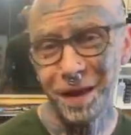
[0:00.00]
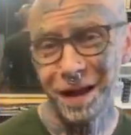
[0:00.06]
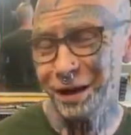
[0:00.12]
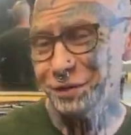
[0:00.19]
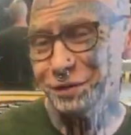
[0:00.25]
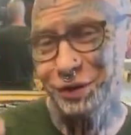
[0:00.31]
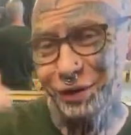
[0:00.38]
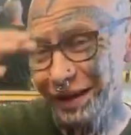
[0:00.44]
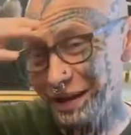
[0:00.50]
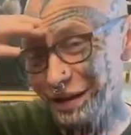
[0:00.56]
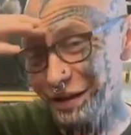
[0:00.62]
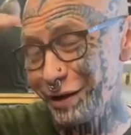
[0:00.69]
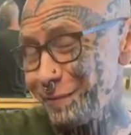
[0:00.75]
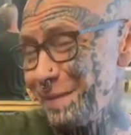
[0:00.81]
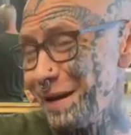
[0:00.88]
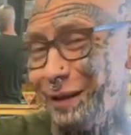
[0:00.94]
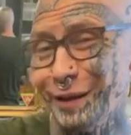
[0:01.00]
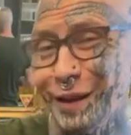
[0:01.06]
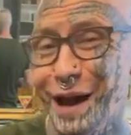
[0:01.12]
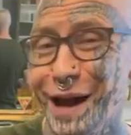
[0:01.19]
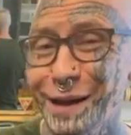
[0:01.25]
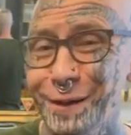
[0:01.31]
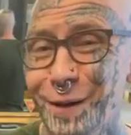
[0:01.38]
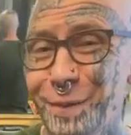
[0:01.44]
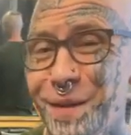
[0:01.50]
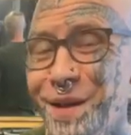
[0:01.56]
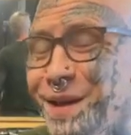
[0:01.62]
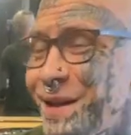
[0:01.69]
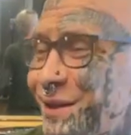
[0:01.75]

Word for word: And I used to think a year meant a lot, you know?